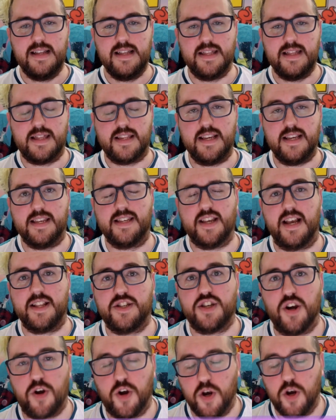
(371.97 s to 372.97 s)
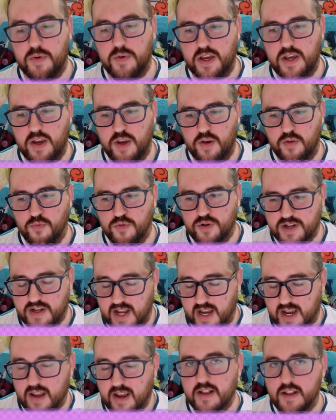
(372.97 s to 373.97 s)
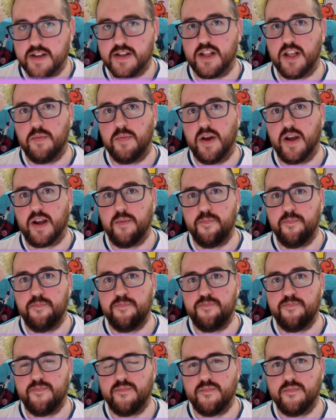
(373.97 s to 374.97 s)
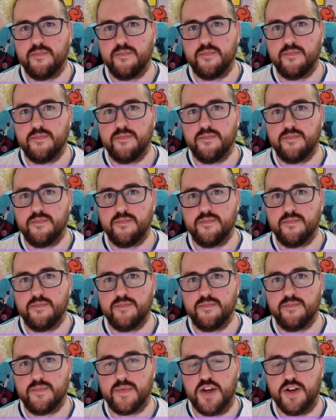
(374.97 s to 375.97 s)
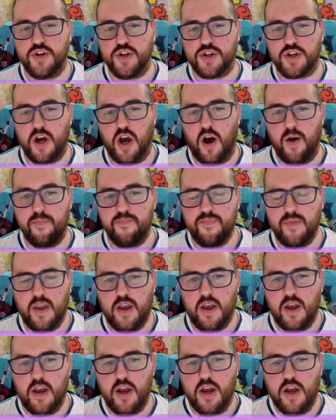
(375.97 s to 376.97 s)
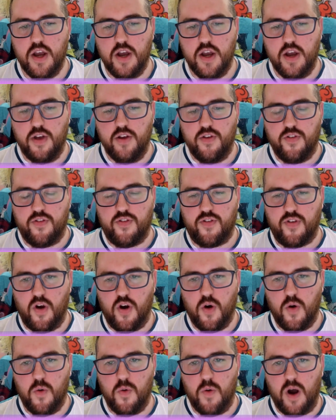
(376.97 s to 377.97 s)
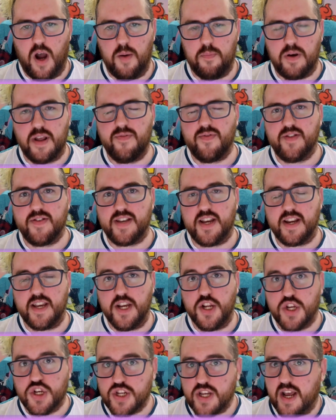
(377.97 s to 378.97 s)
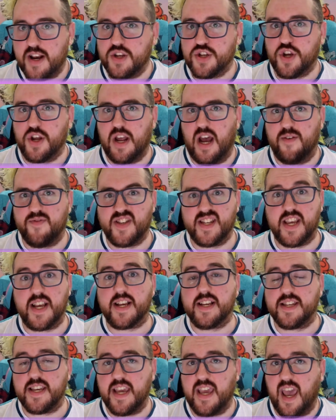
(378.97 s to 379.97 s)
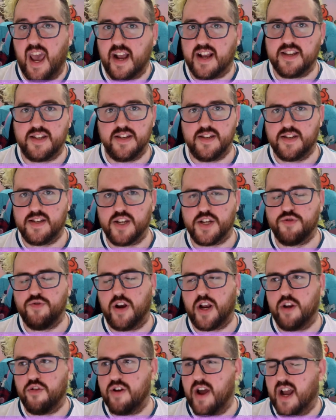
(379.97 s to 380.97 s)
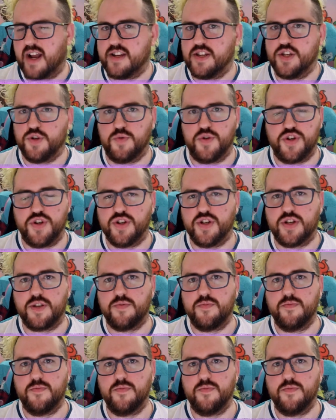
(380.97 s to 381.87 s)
these sets are going to be ridiculously big. They just are. So, I believe they said each set is going to have 6 EXs, 6 regular EXs, which is